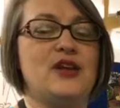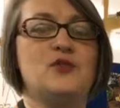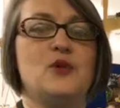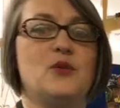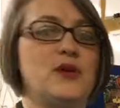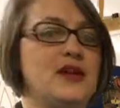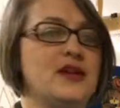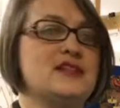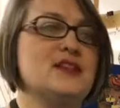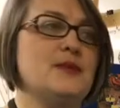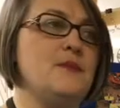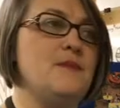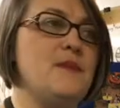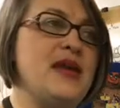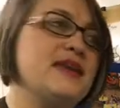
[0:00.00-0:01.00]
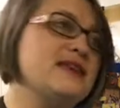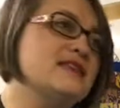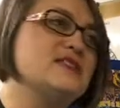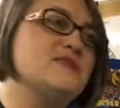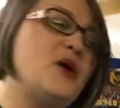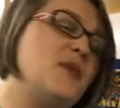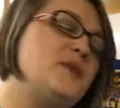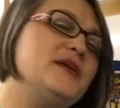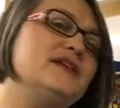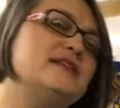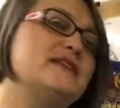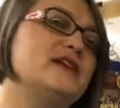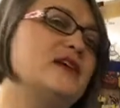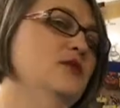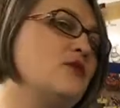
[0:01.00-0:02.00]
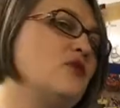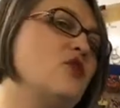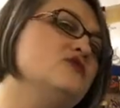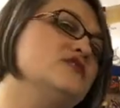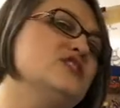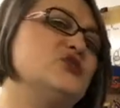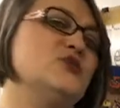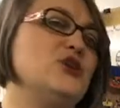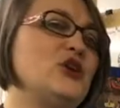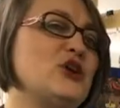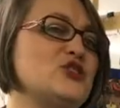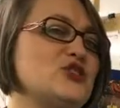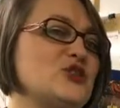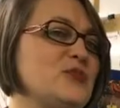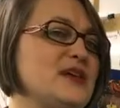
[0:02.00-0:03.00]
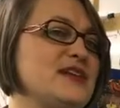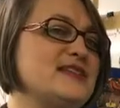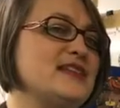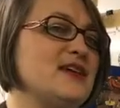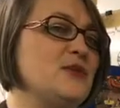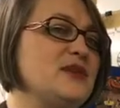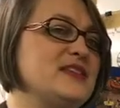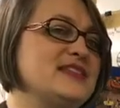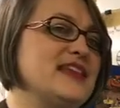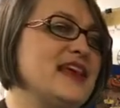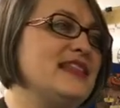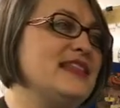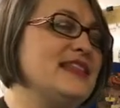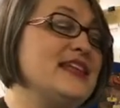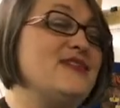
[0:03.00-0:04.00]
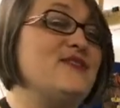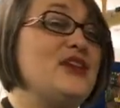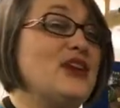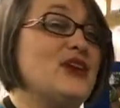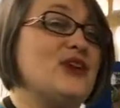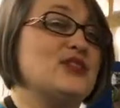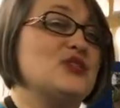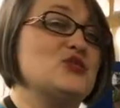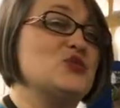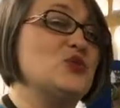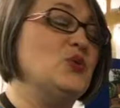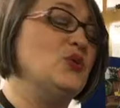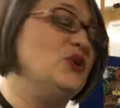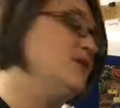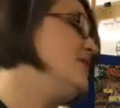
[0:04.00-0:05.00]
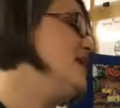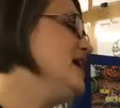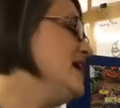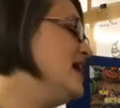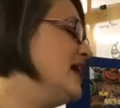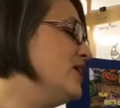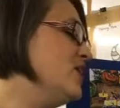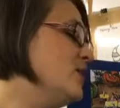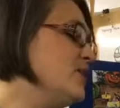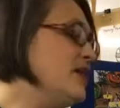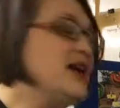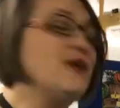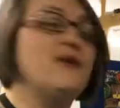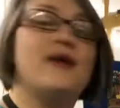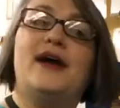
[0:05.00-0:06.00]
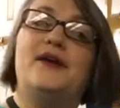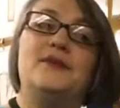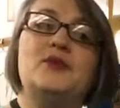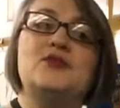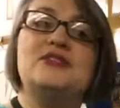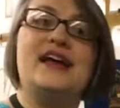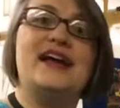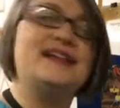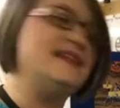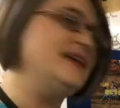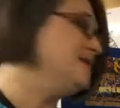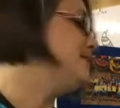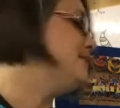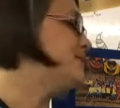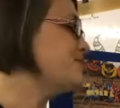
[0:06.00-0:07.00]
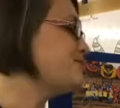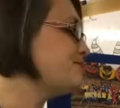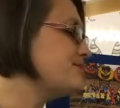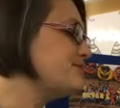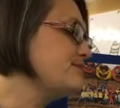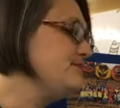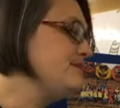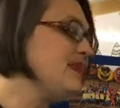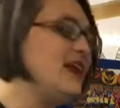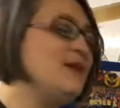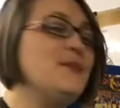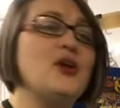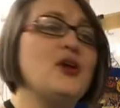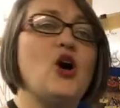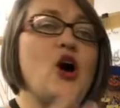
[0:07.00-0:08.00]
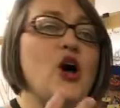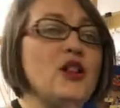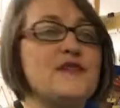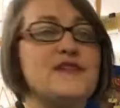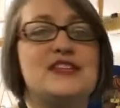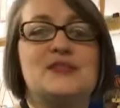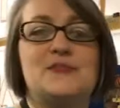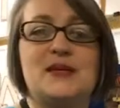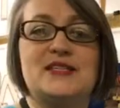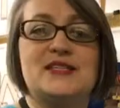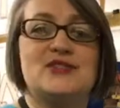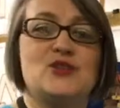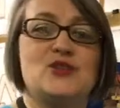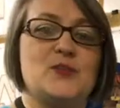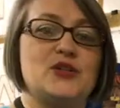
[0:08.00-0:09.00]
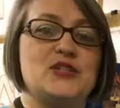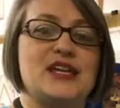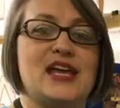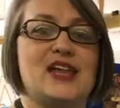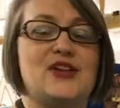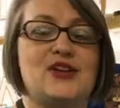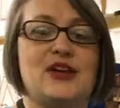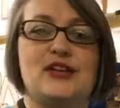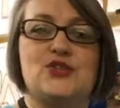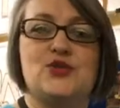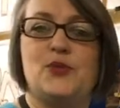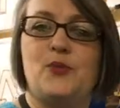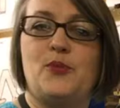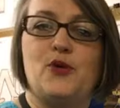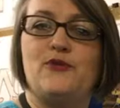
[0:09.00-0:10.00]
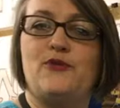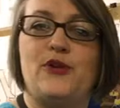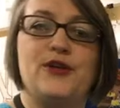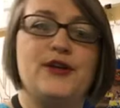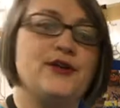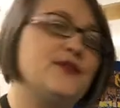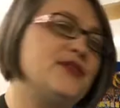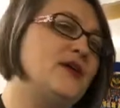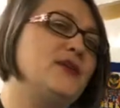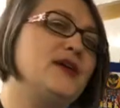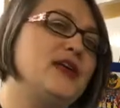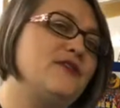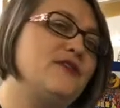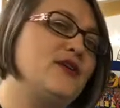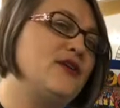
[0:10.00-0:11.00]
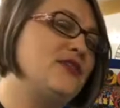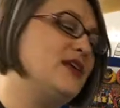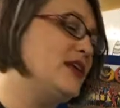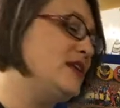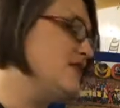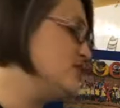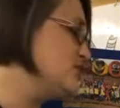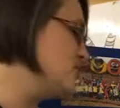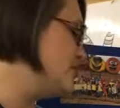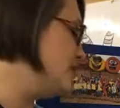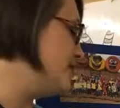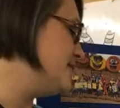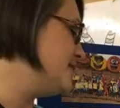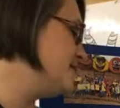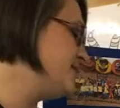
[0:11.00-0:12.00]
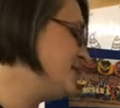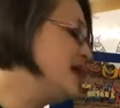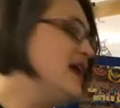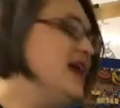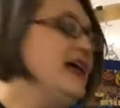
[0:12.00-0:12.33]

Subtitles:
unit where we get to make a small piece that goes into a larger piece that we leave here at the school in our playground most likely. But all of these pieces are put together into a portfolio that we give you at the end of the school year.